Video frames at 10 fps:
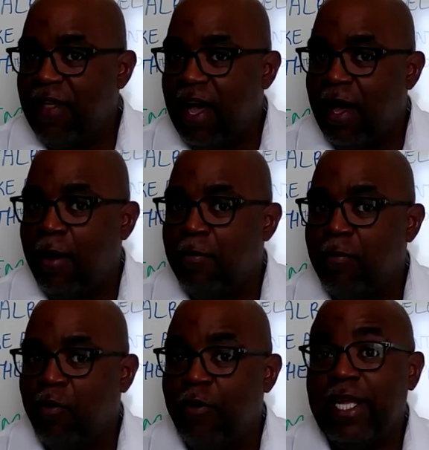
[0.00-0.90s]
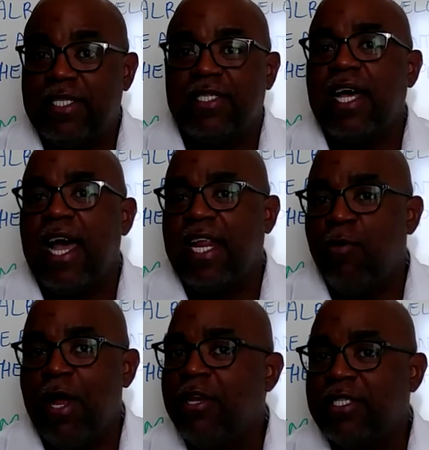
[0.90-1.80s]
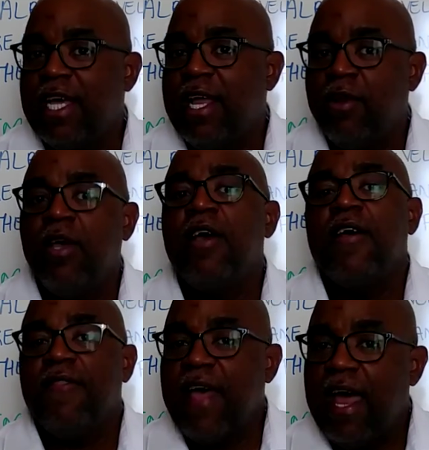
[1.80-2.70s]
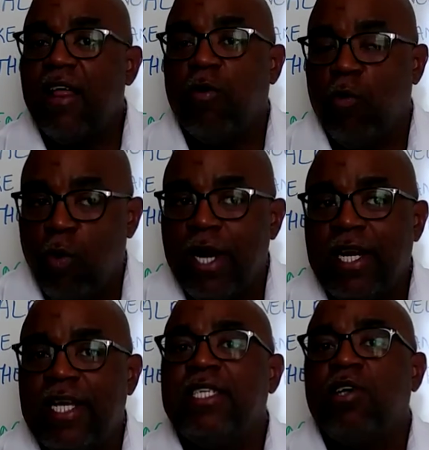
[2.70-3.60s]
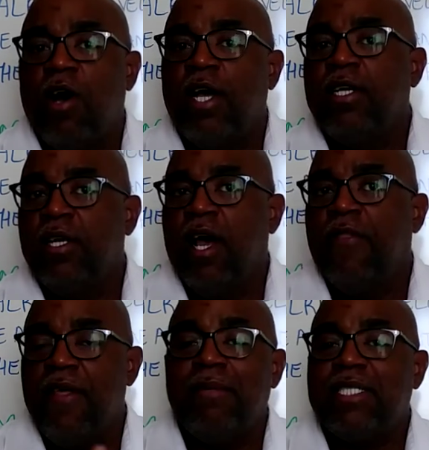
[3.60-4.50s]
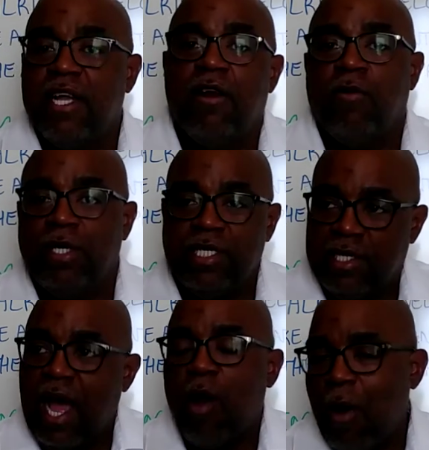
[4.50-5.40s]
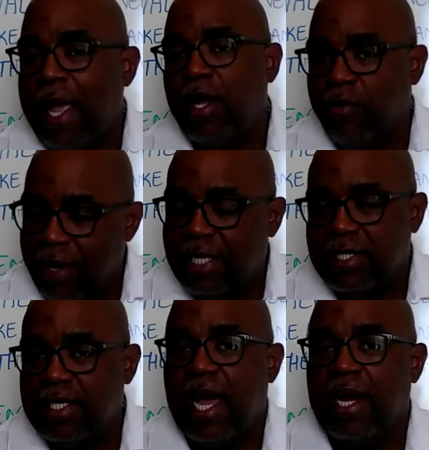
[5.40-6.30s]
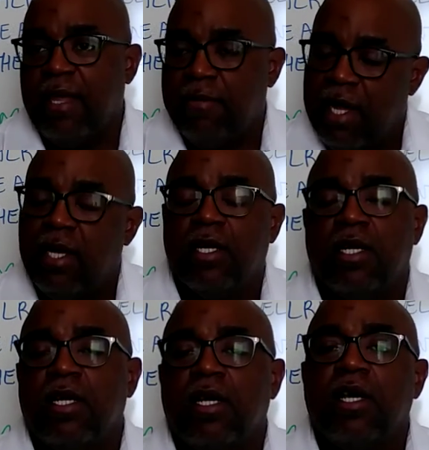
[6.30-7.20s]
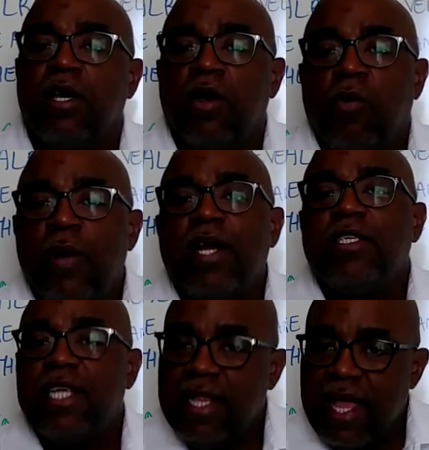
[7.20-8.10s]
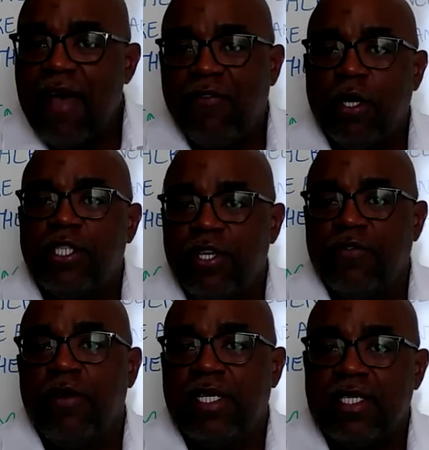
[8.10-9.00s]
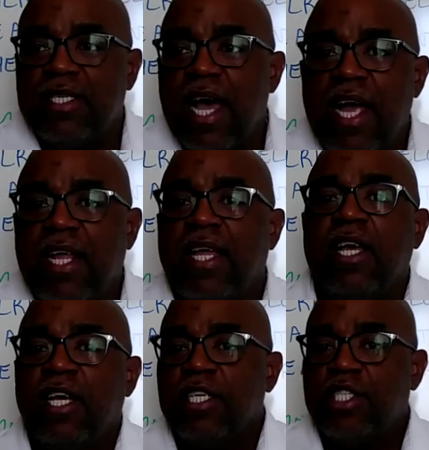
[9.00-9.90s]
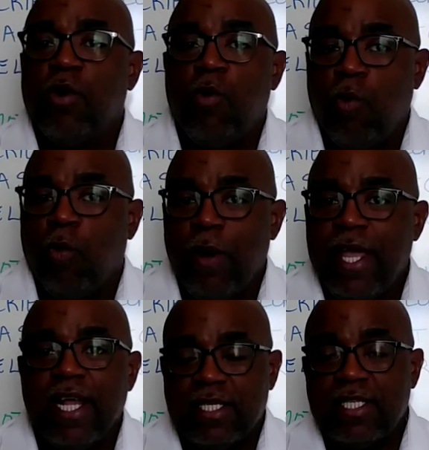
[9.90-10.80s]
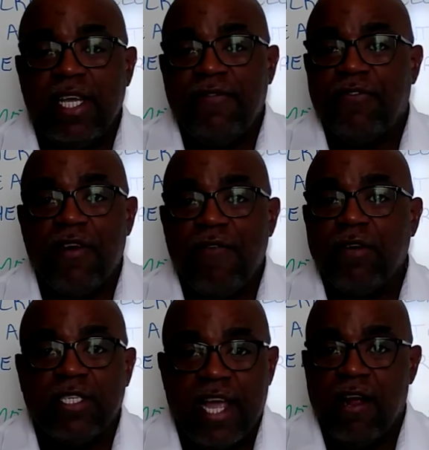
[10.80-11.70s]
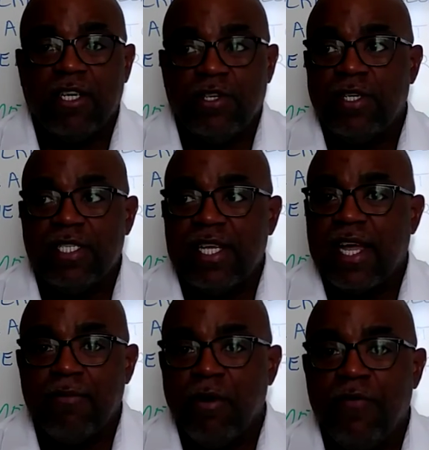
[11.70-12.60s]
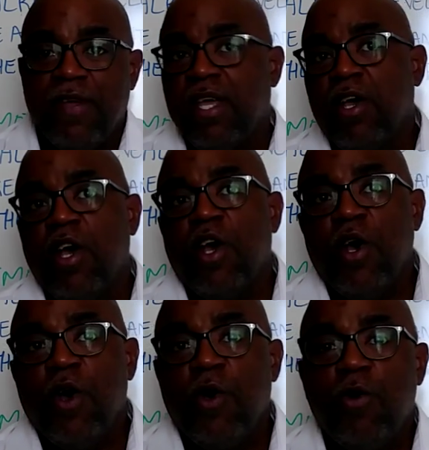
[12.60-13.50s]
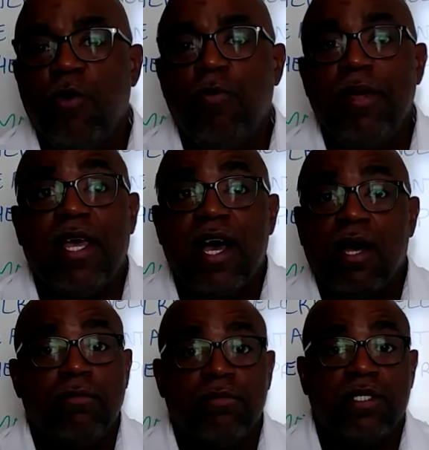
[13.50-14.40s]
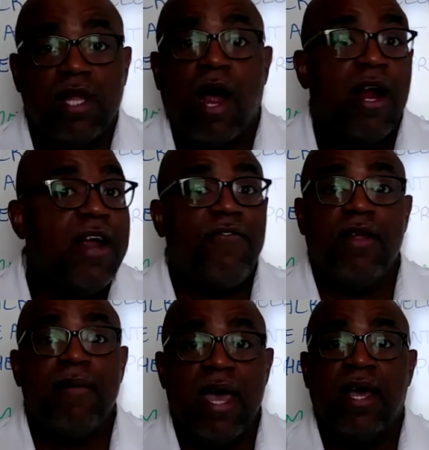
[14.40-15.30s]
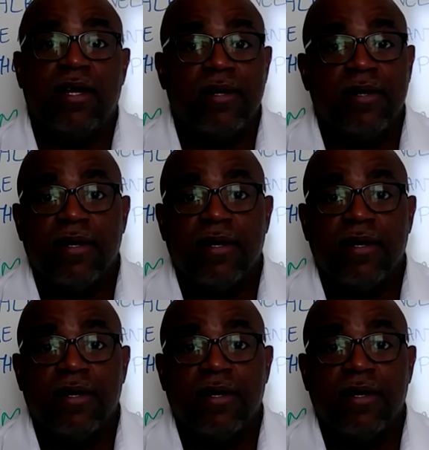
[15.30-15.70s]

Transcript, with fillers: um, Greek society. We understand that what it is on uh, Themyscira, which is not quite Greek society, but we understand that version of Greek society. So we get Steve Trevor's character in the second movie, who becomes our everyman